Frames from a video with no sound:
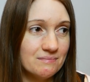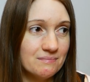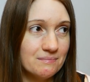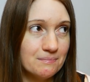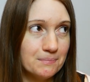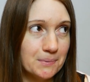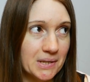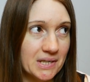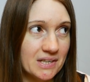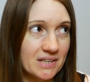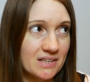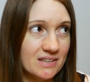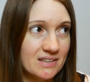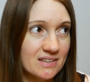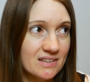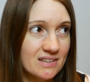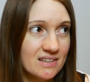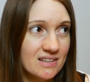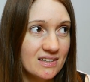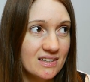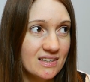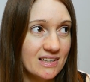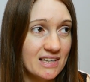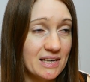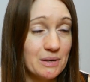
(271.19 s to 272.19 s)
but
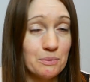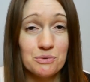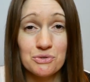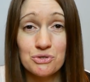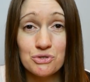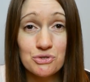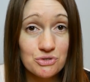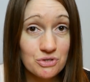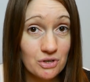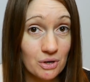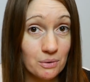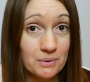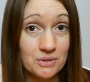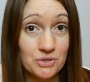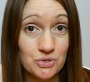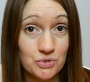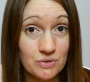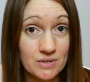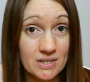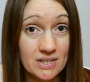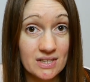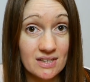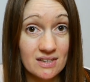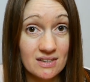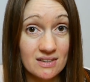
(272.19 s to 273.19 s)
it was so
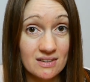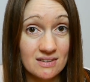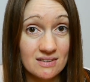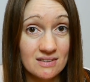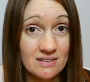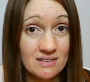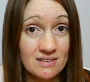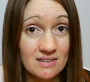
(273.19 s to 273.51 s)
intriguing.